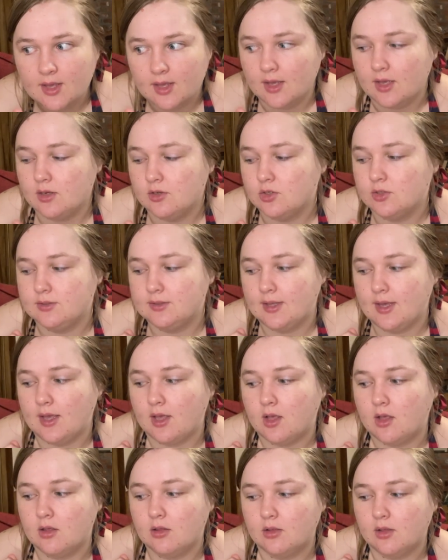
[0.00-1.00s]
and just
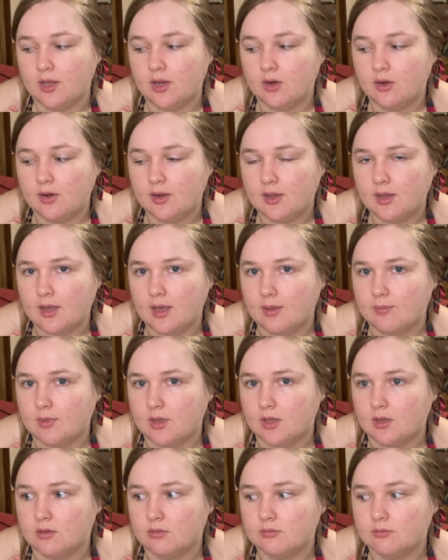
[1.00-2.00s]
like glaring at
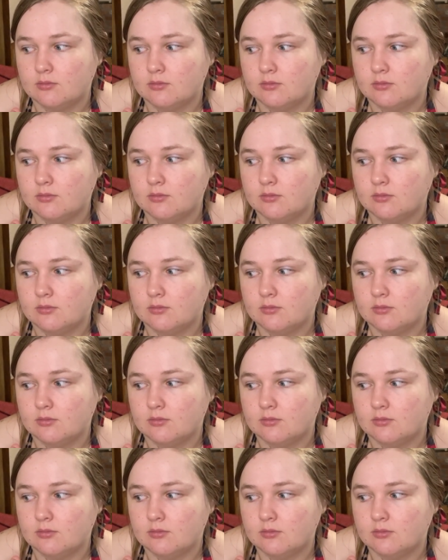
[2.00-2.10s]
me